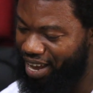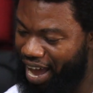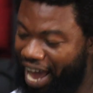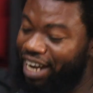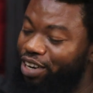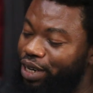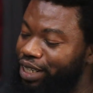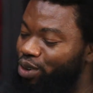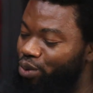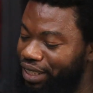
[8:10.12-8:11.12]
I
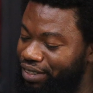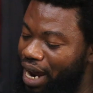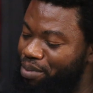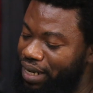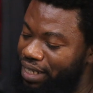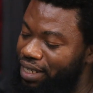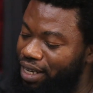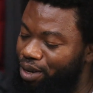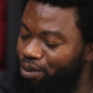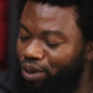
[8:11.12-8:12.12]
agreed with grandma,
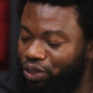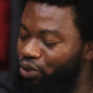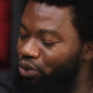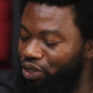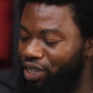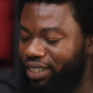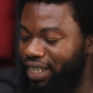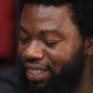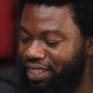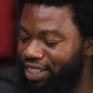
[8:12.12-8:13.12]
but could not
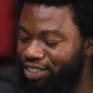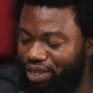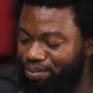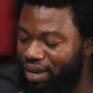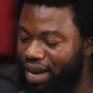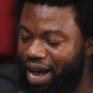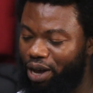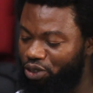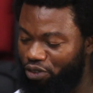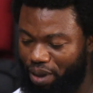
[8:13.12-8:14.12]
get the dream
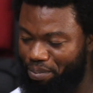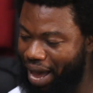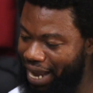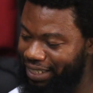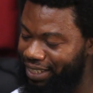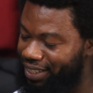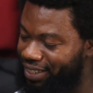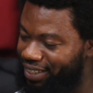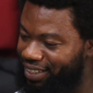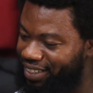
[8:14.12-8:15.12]
out of my
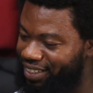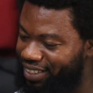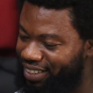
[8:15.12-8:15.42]
mind.